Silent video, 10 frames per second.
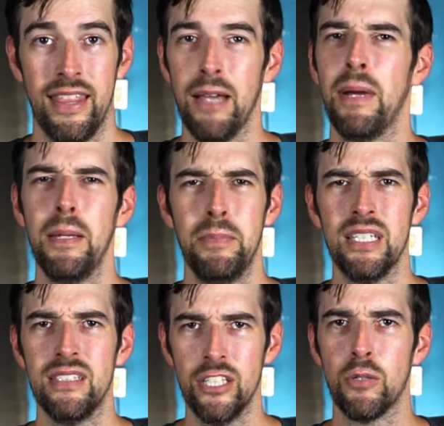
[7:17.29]
That might
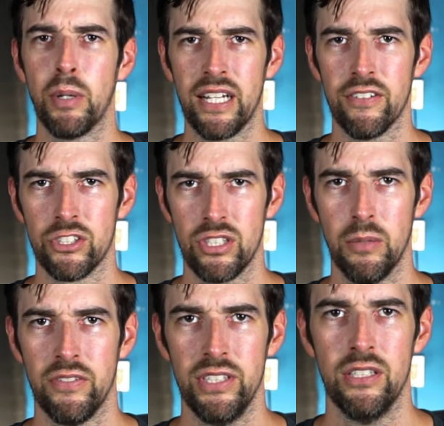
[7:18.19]
be a deal breaker for
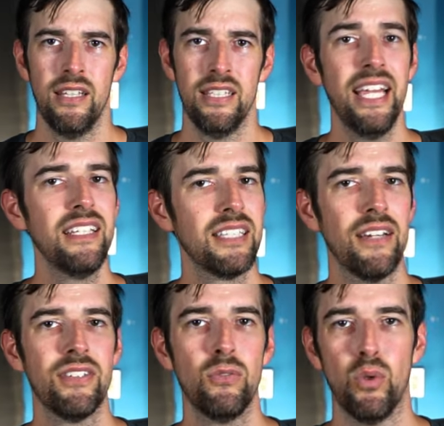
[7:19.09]
some of you. The A
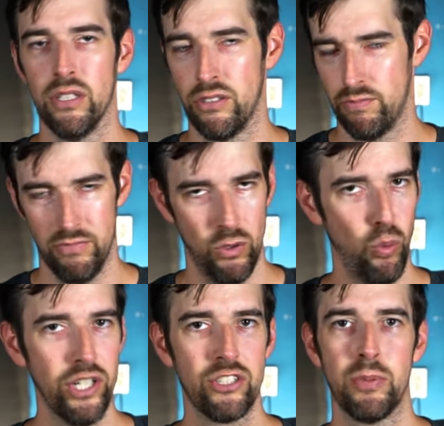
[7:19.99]
seven was
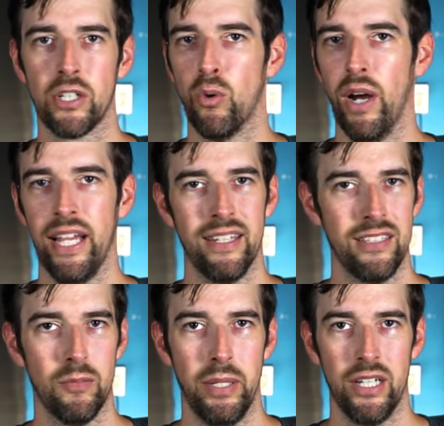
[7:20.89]
whisper quiet
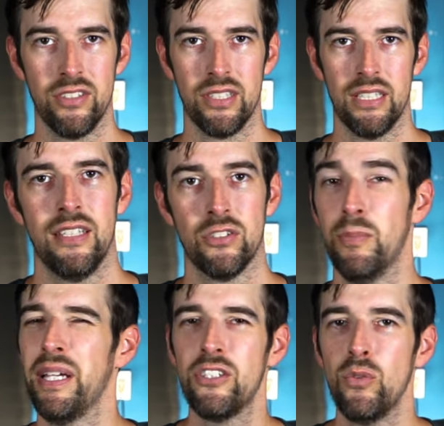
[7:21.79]
in comparison. So
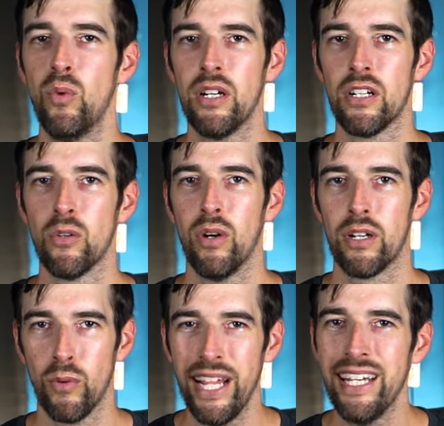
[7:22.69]
it makes you wonder what
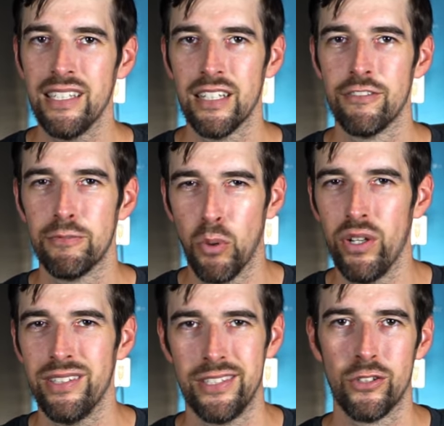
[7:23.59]
a rating of zero
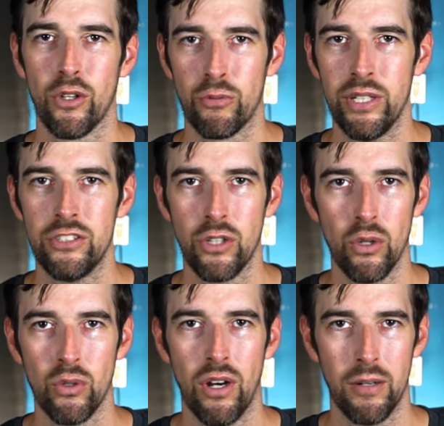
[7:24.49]
point zero three
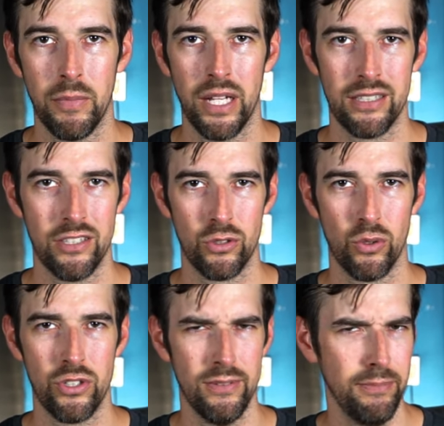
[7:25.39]
total harmonic
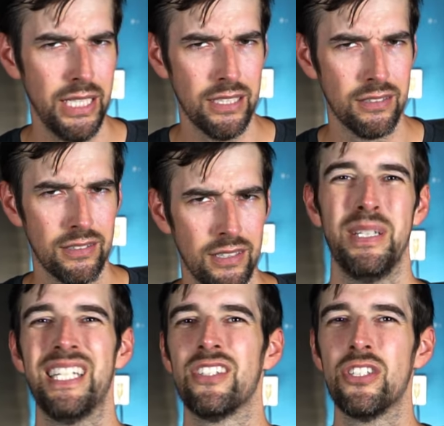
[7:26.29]
distortion means.
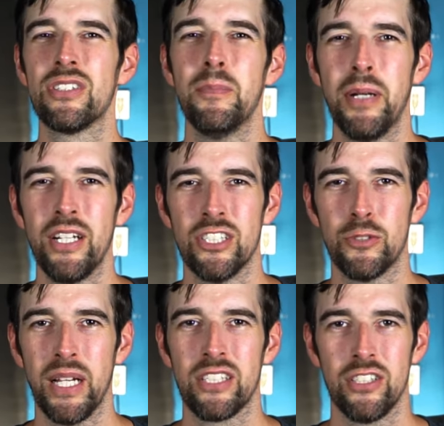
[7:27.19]
Because just comparing the
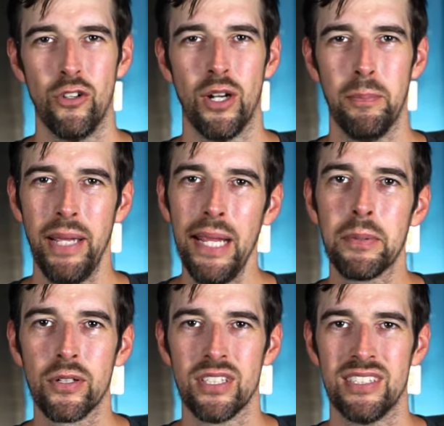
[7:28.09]
specs alone on
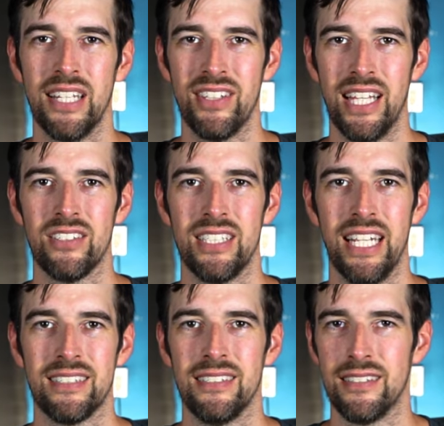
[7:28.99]
paper, the seven thousand
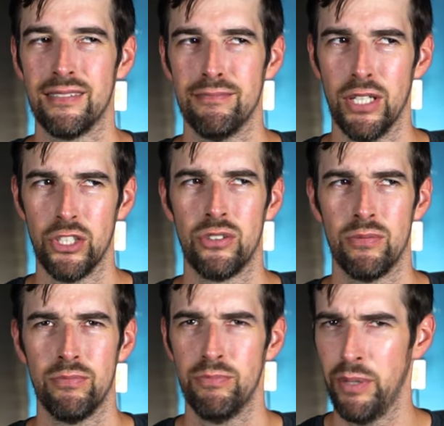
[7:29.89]
X is
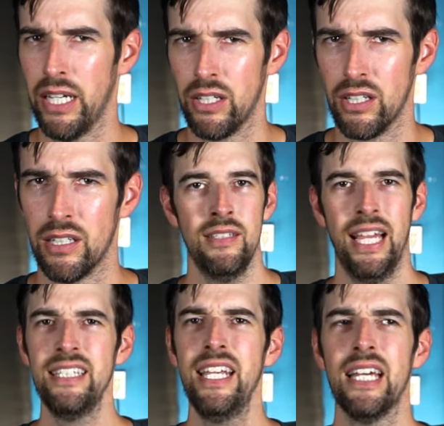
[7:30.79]
much better.
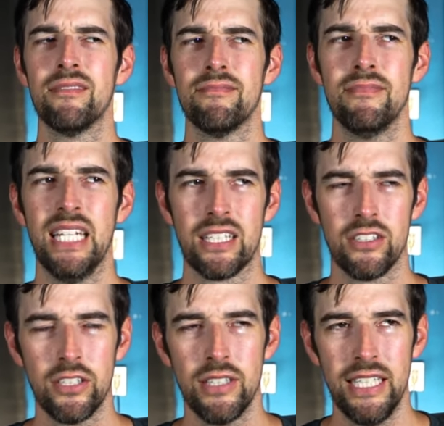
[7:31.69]
And yet, it
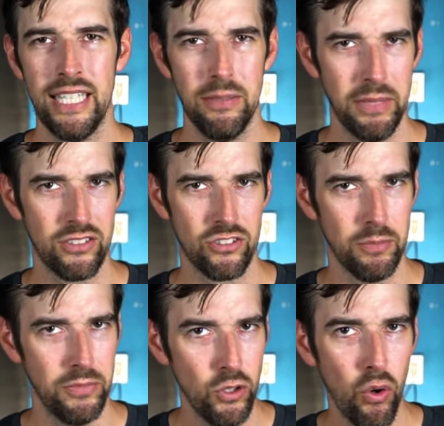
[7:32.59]
clearly emits
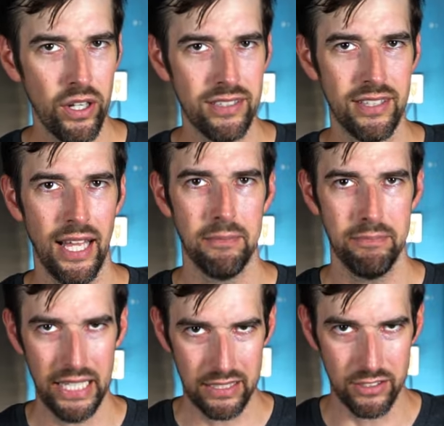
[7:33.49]
some noise
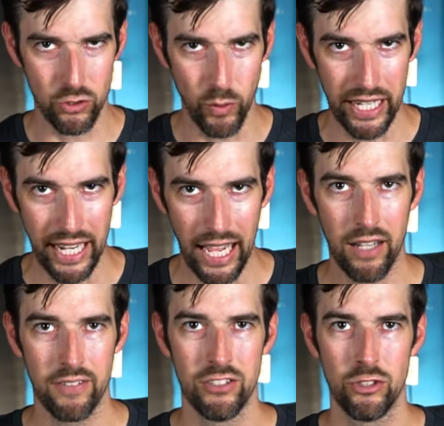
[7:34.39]
that makes its way
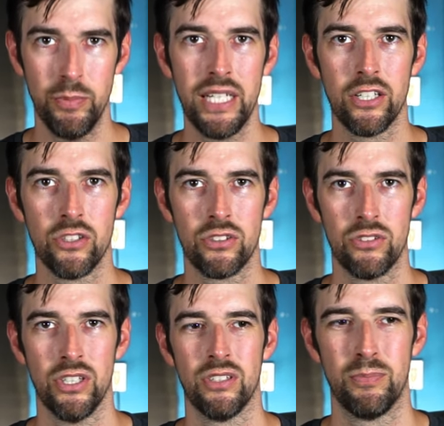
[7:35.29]
out of the speakers
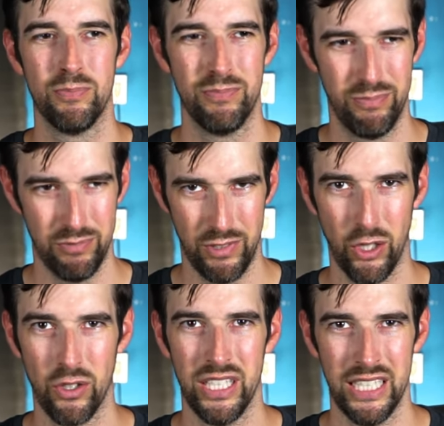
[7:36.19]
just
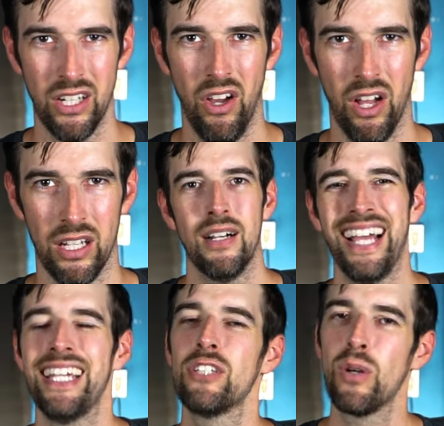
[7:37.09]
turning it on.
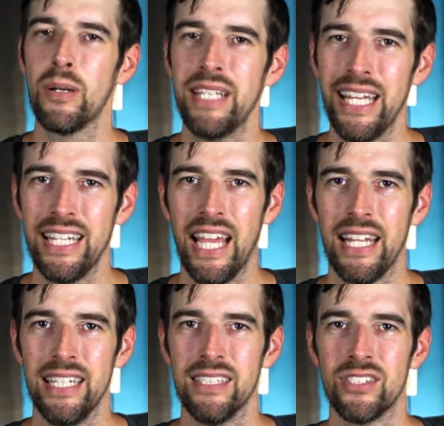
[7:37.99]
I guess what I'm getting
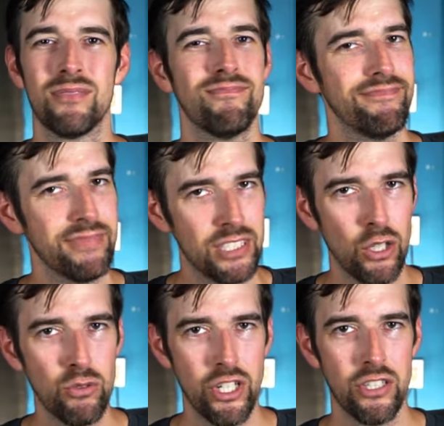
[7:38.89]
at is,
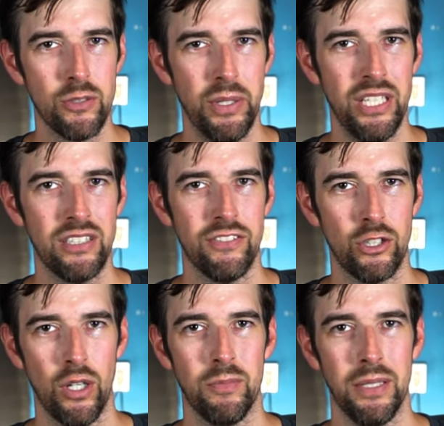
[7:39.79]
don't judge a piece of
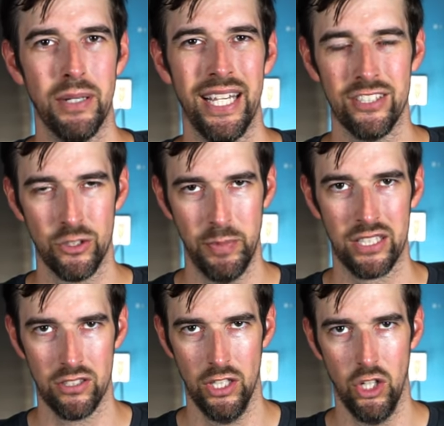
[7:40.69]
equipment by its
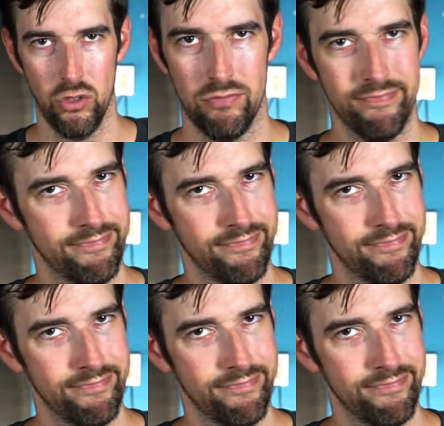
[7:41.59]
specs alone.